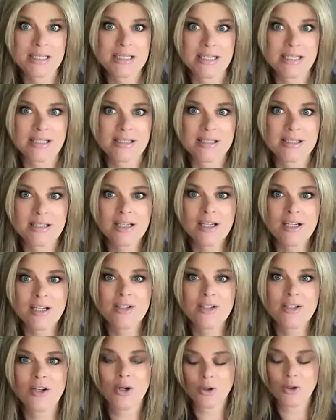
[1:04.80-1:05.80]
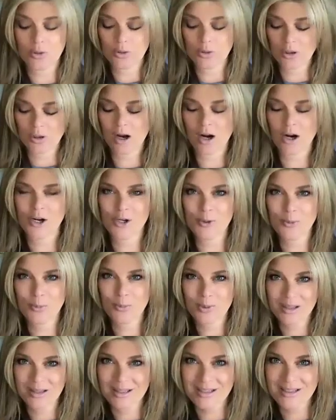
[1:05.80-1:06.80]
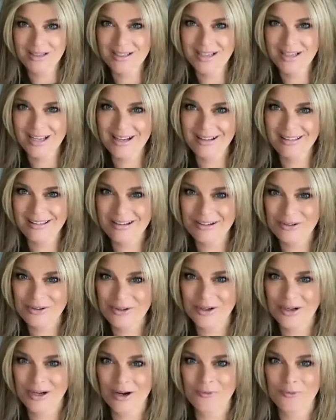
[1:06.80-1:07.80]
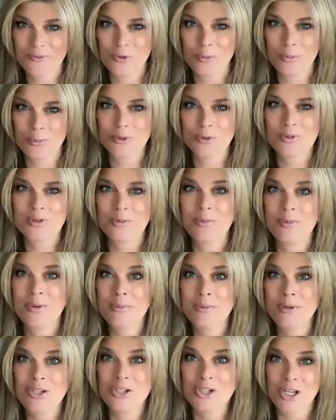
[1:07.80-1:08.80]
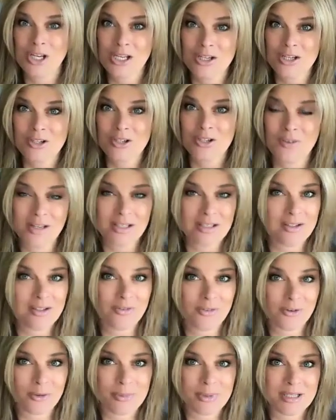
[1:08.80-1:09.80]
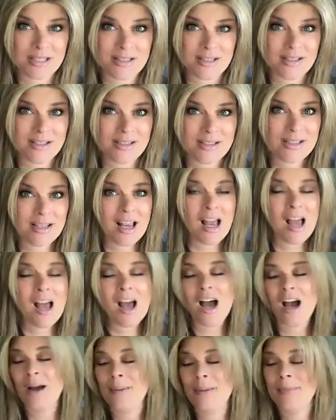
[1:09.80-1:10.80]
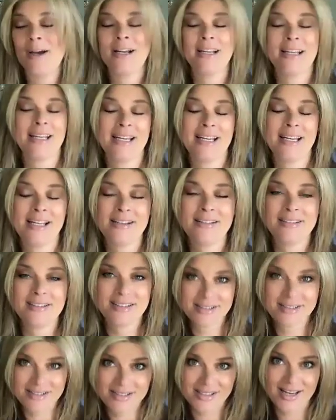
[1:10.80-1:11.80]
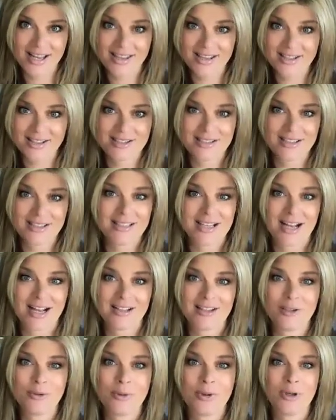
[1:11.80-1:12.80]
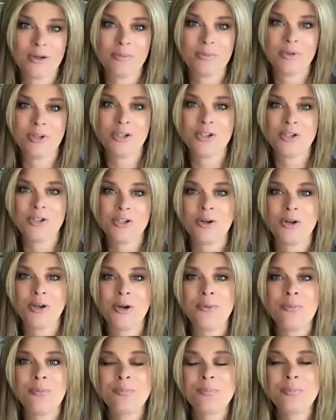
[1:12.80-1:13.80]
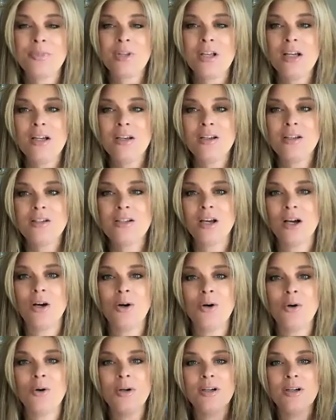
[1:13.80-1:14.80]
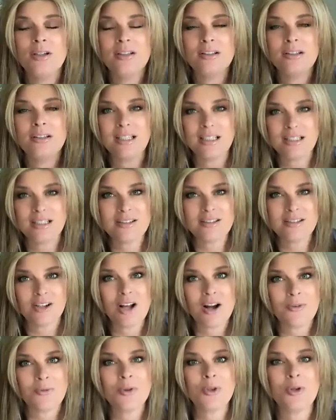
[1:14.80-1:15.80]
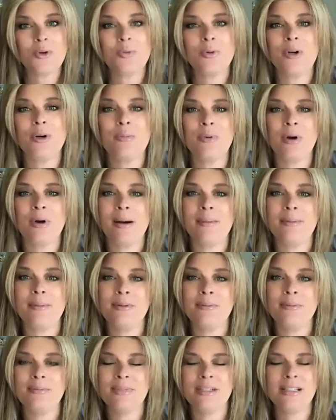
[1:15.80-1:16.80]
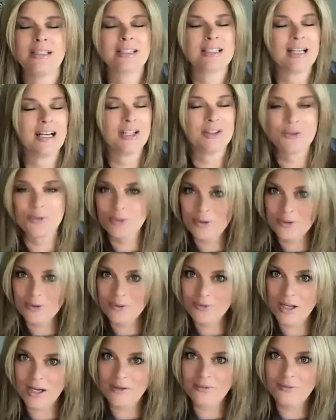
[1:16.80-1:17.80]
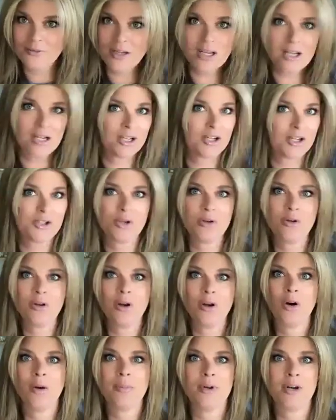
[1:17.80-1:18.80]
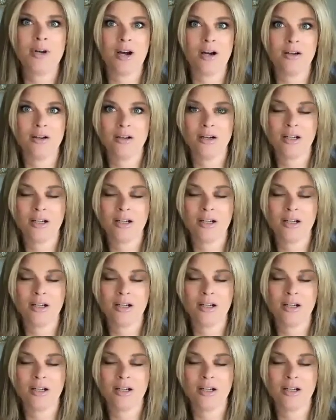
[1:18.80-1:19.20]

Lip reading: business. So, are you willing to get a little uncomfortable to maybe change the face of your business? I'm not kidding, because today that's exactly what I'm going to show you. So, let's start off with the real problem. Let's cut through the fluff because you know I'm a